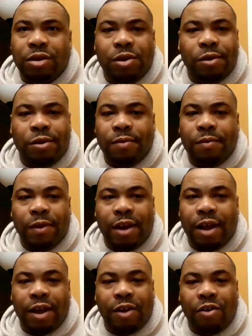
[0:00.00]
and
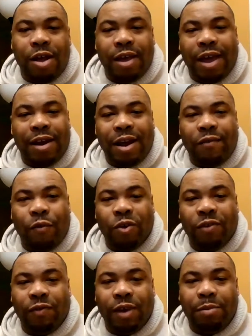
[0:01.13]
not you're not getting that
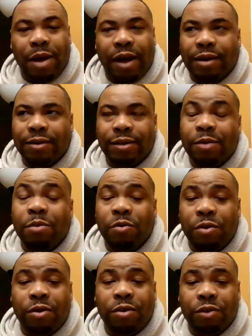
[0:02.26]
force feedback. It's gonna be
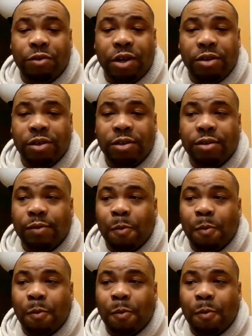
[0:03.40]
real strange.